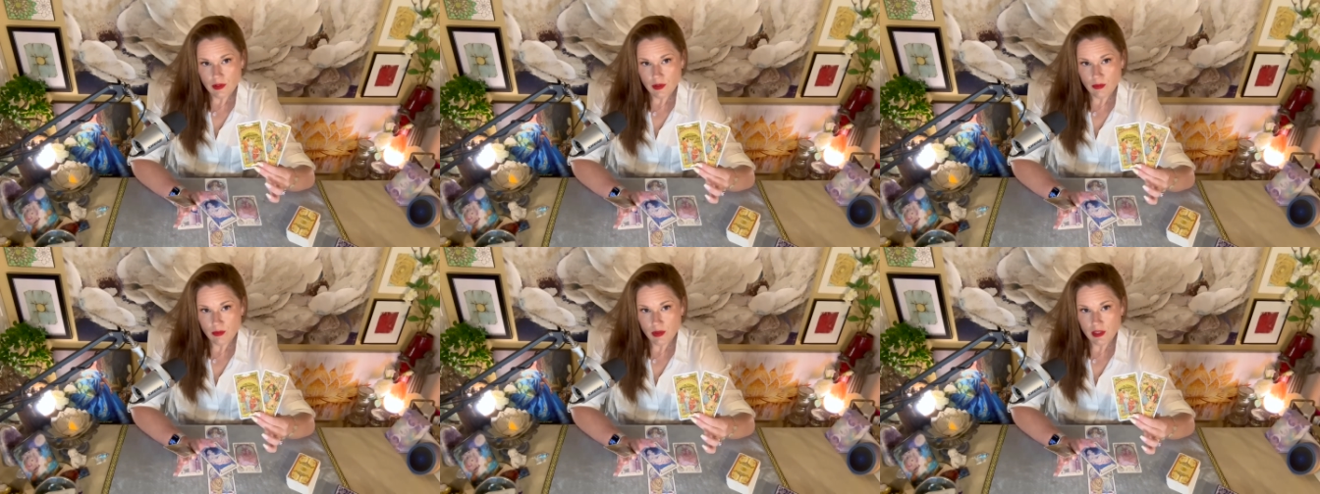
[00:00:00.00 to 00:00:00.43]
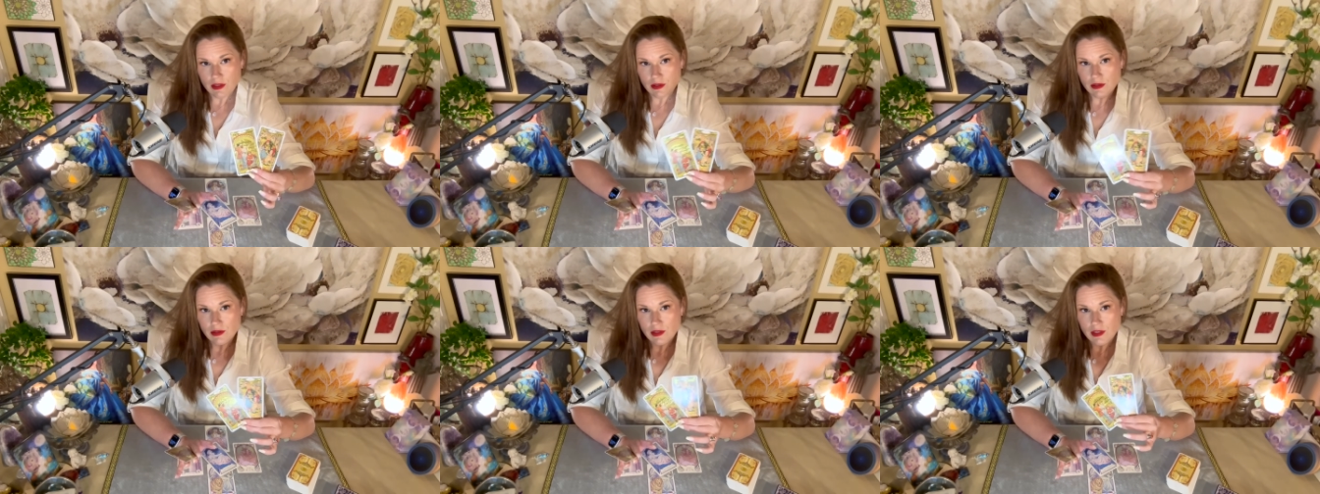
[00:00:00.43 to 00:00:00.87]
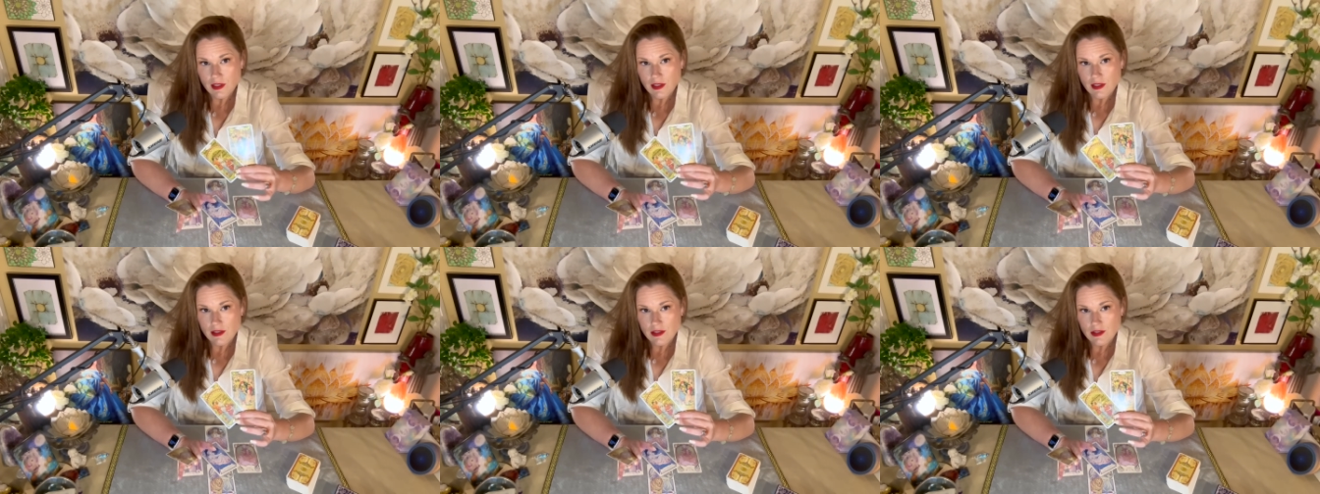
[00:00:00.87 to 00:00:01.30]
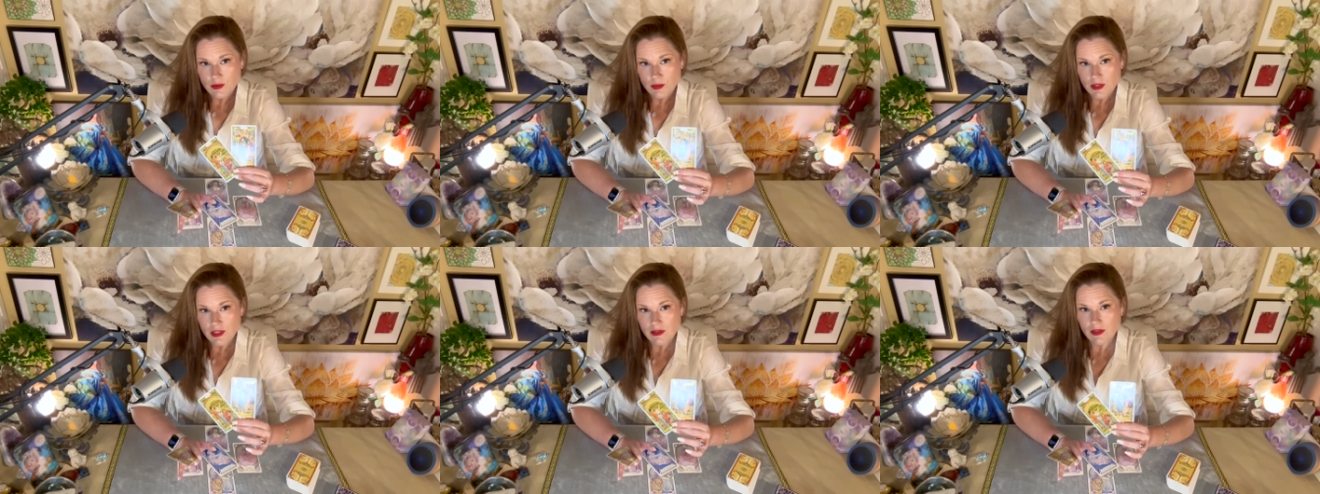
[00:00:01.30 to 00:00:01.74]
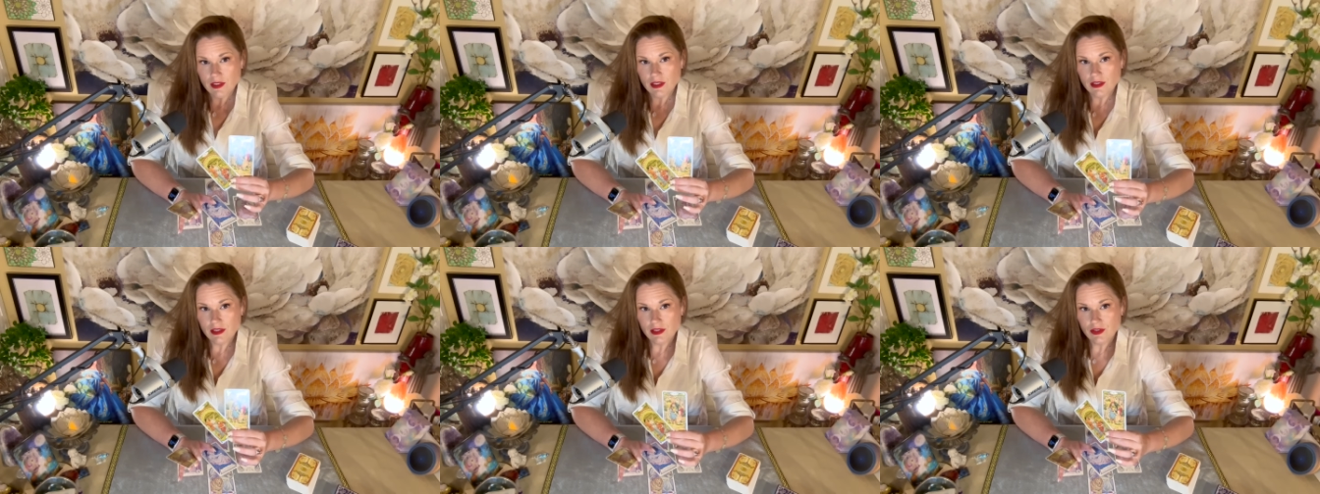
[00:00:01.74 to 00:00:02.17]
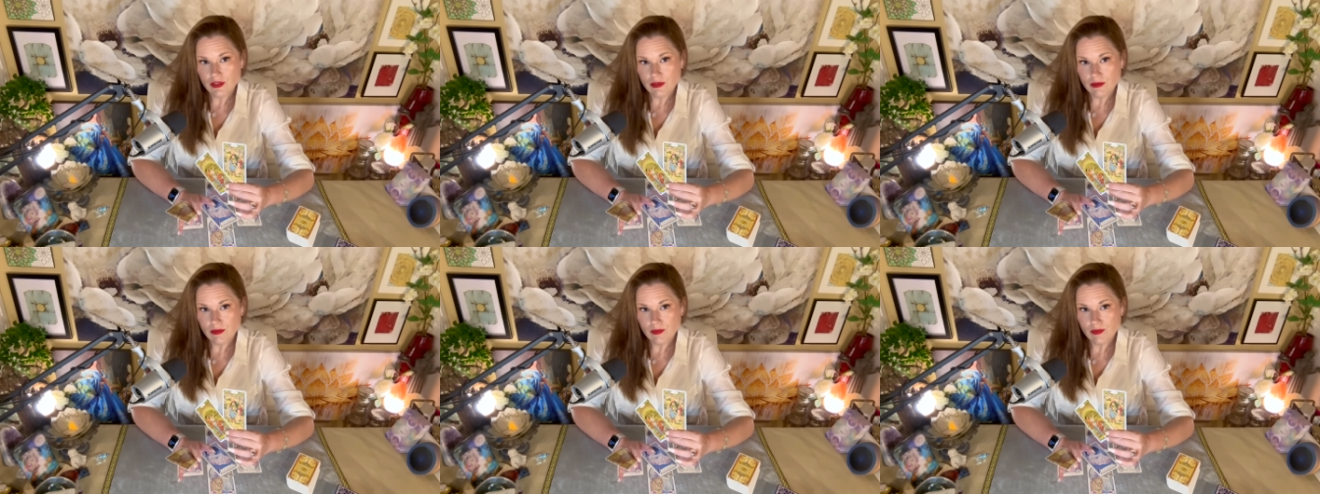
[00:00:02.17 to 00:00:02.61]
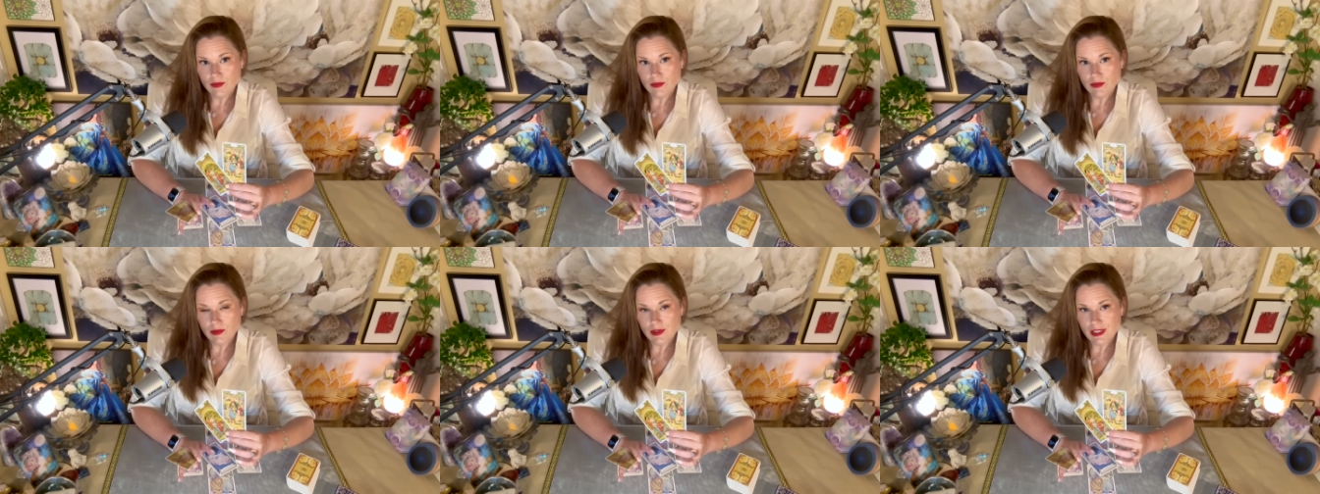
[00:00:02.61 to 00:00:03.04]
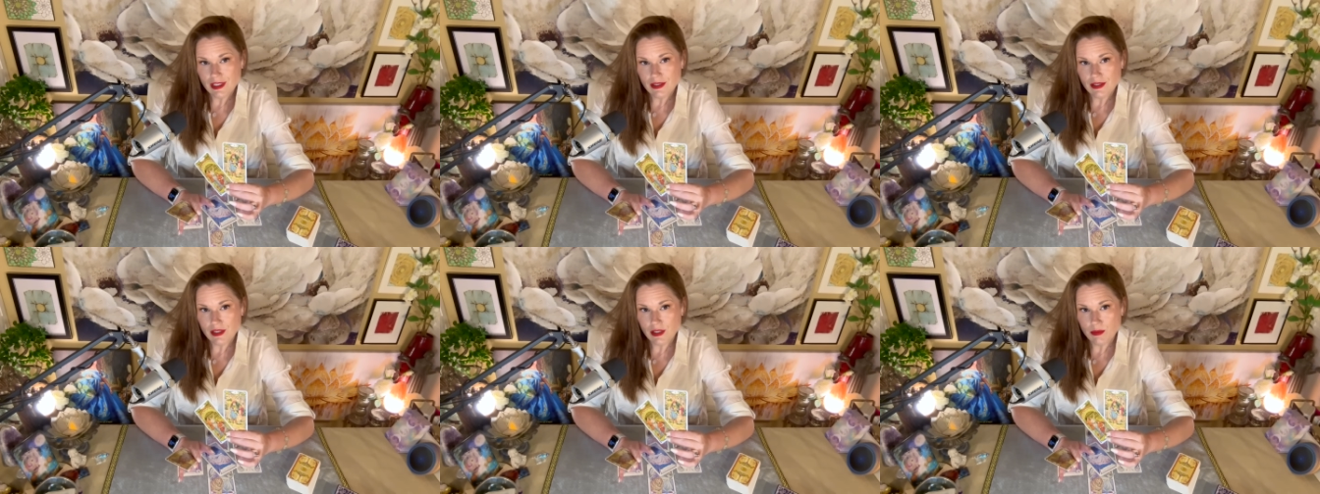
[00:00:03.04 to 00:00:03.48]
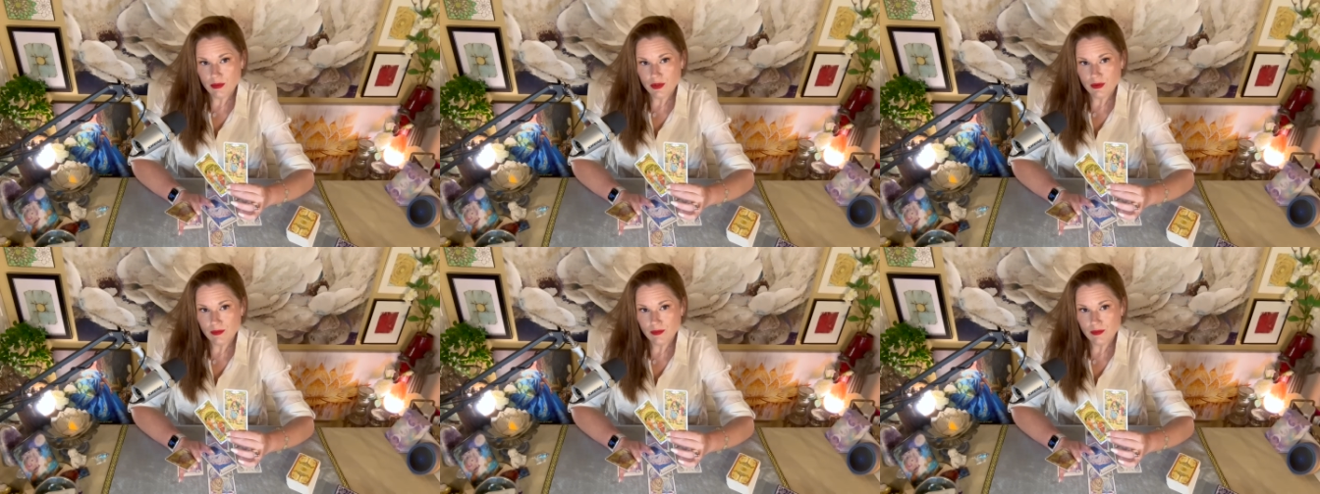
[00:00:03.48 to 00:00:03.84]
umbrella is a specific connection, Six of Cups,